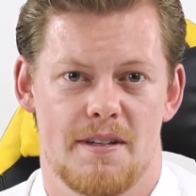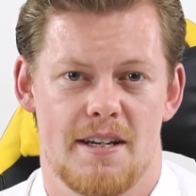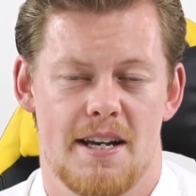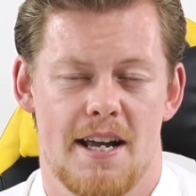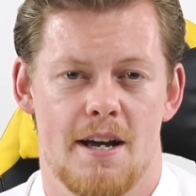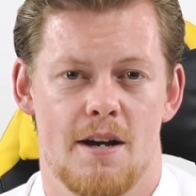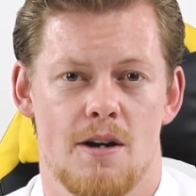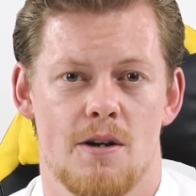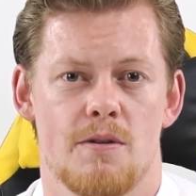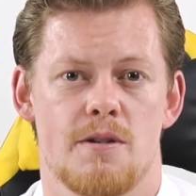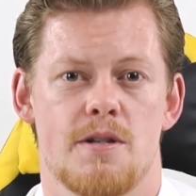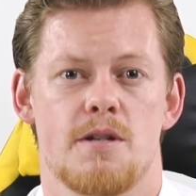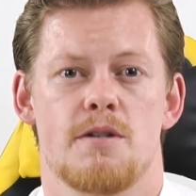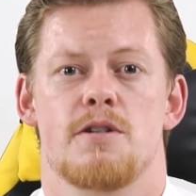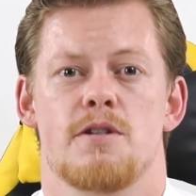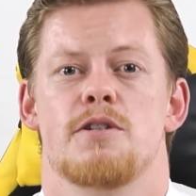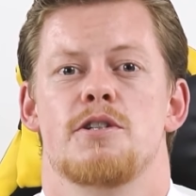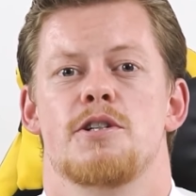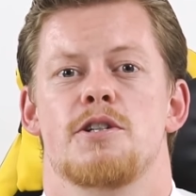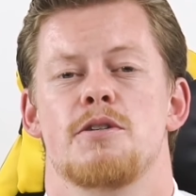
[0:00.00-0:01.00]
Now, you
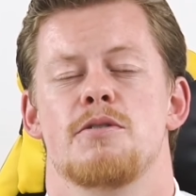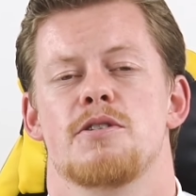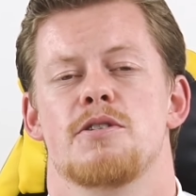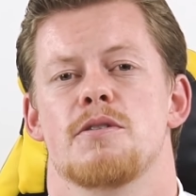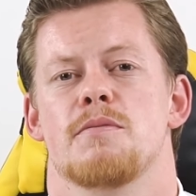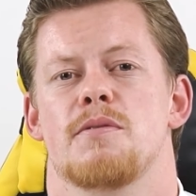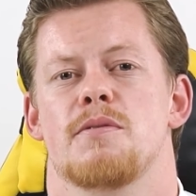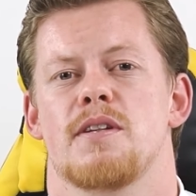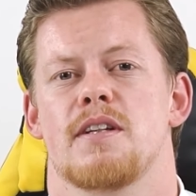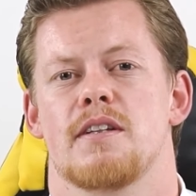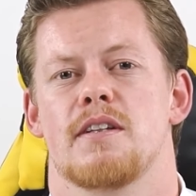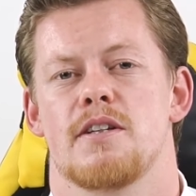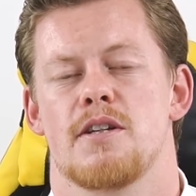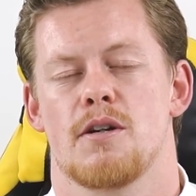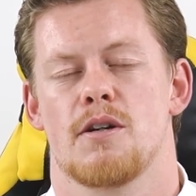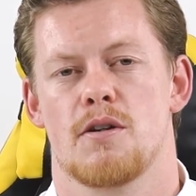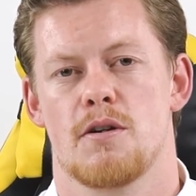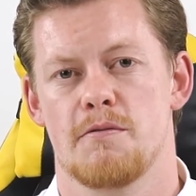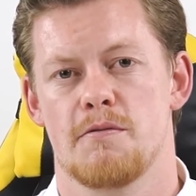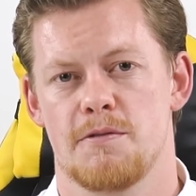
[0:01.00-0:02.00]
should choose something that
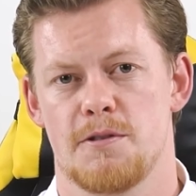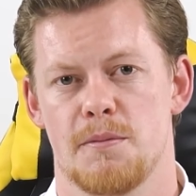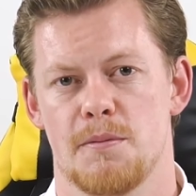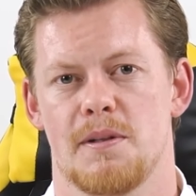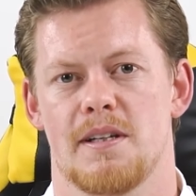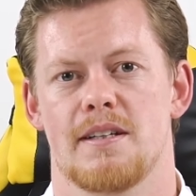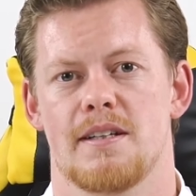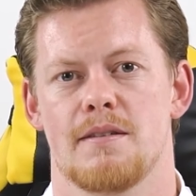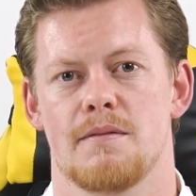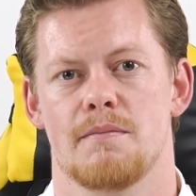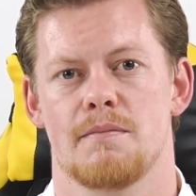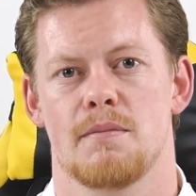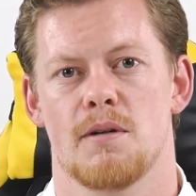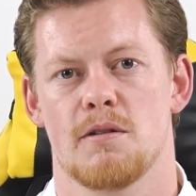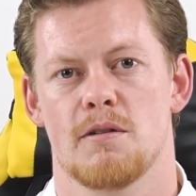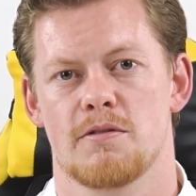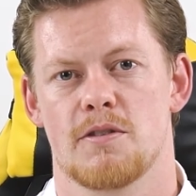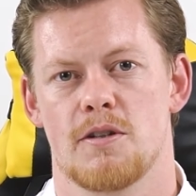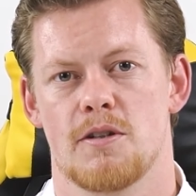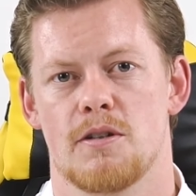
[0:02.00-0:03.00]
you're comfortable in, but
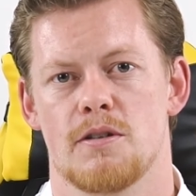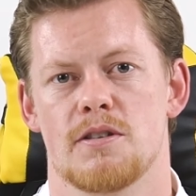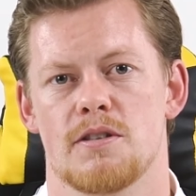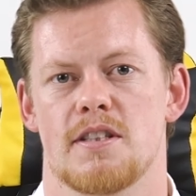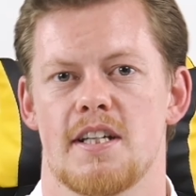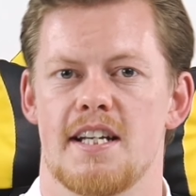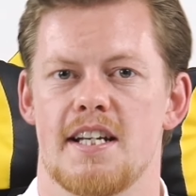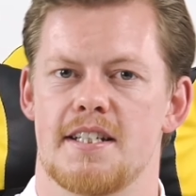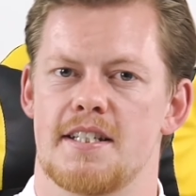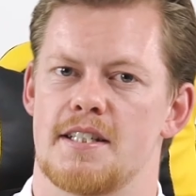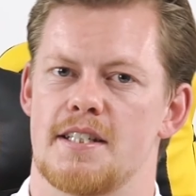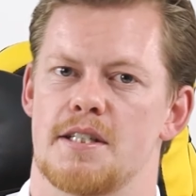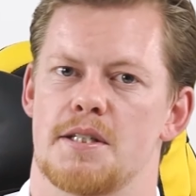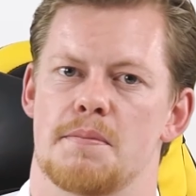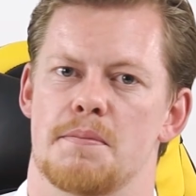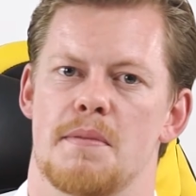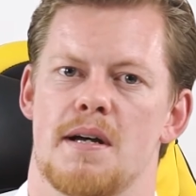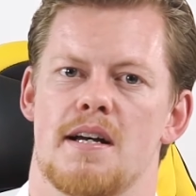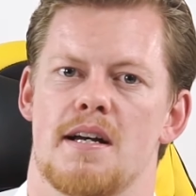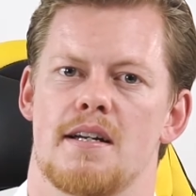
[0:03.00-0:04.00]
of course is
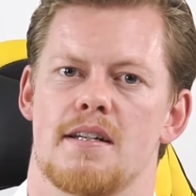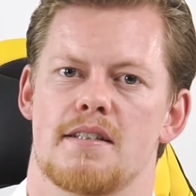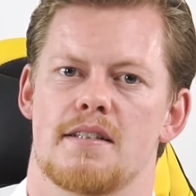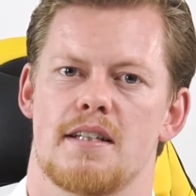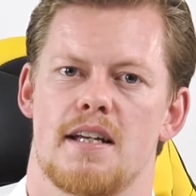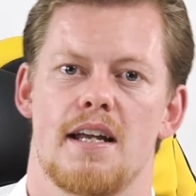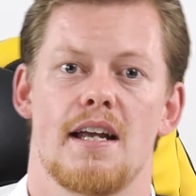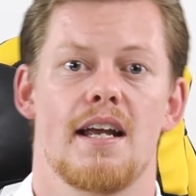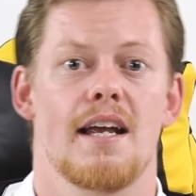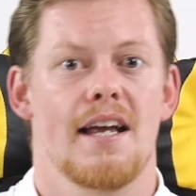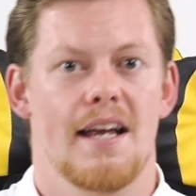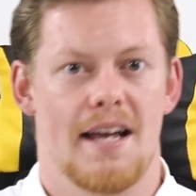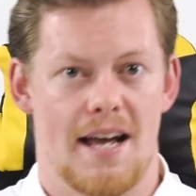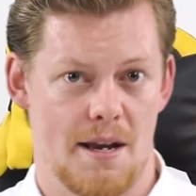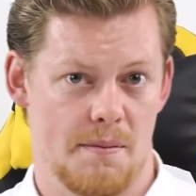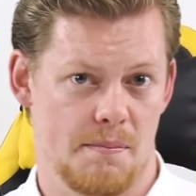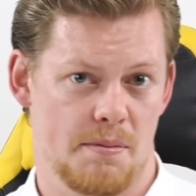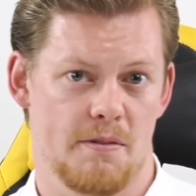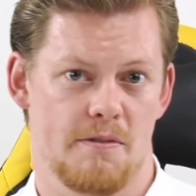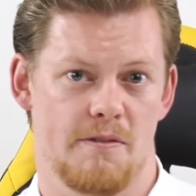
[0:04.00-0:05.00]
smart
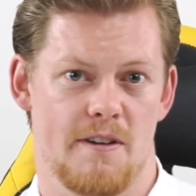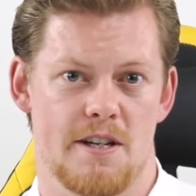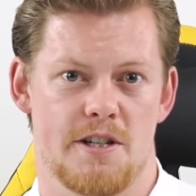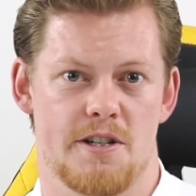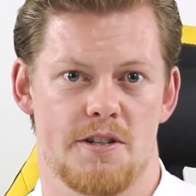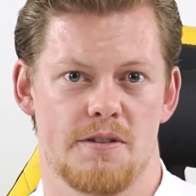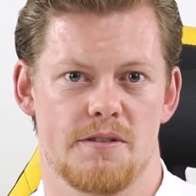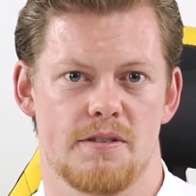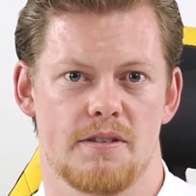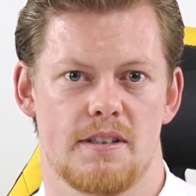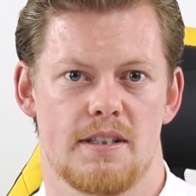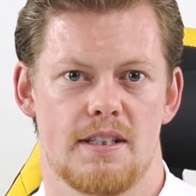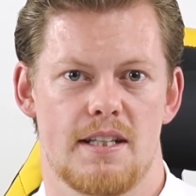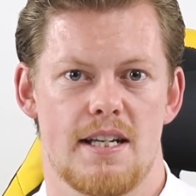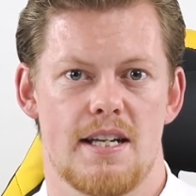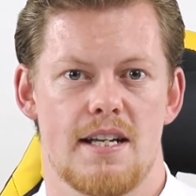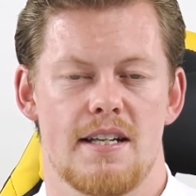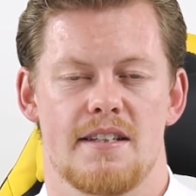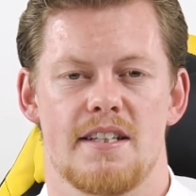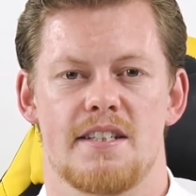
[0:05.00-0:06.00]
and professional.
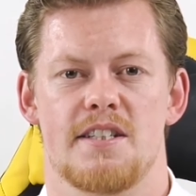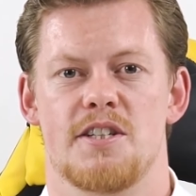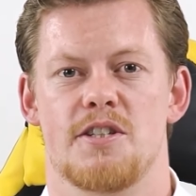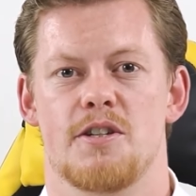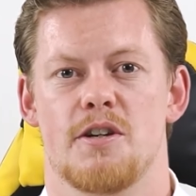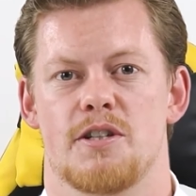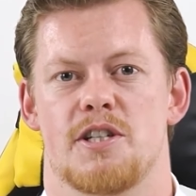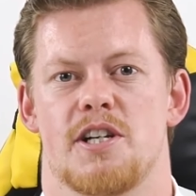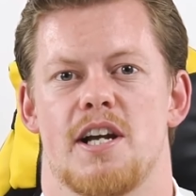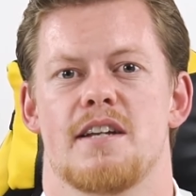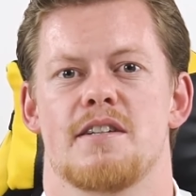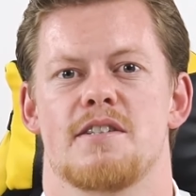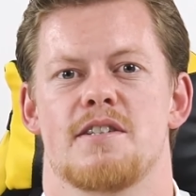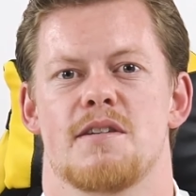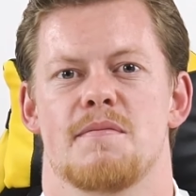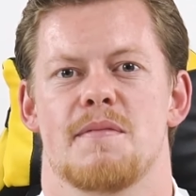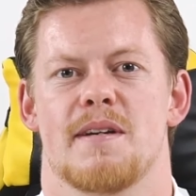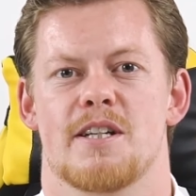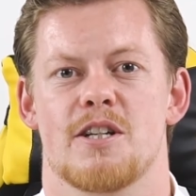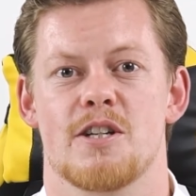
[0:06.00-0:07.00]
This is your chance
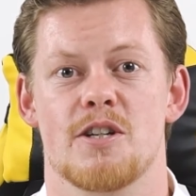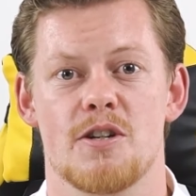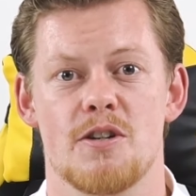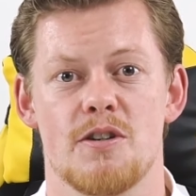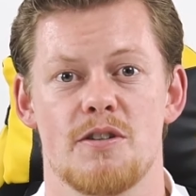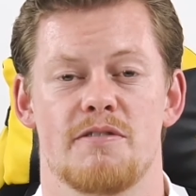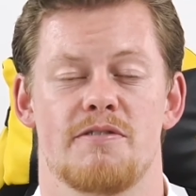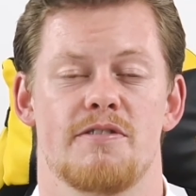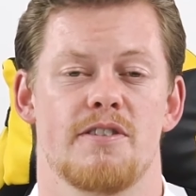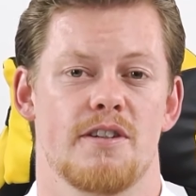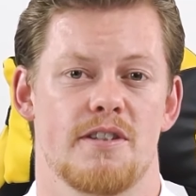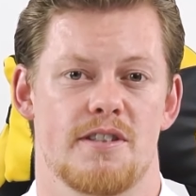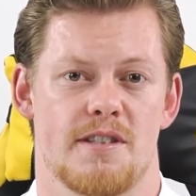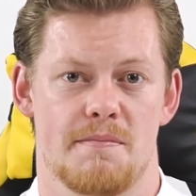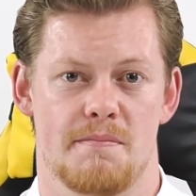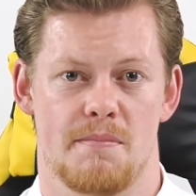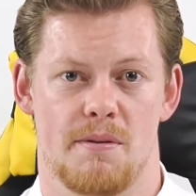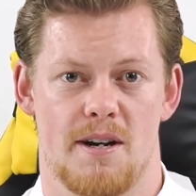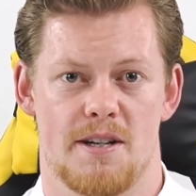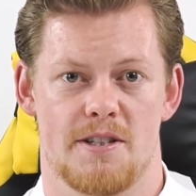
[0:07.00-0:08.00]
to make a good first
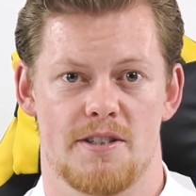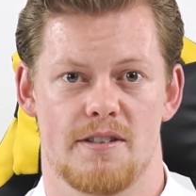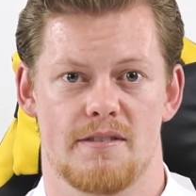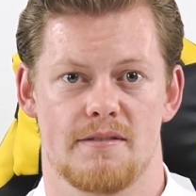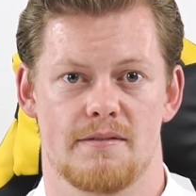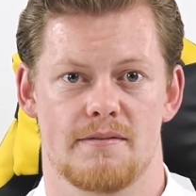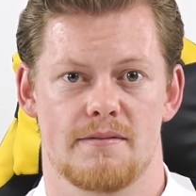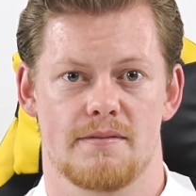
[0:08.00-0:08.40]
impression.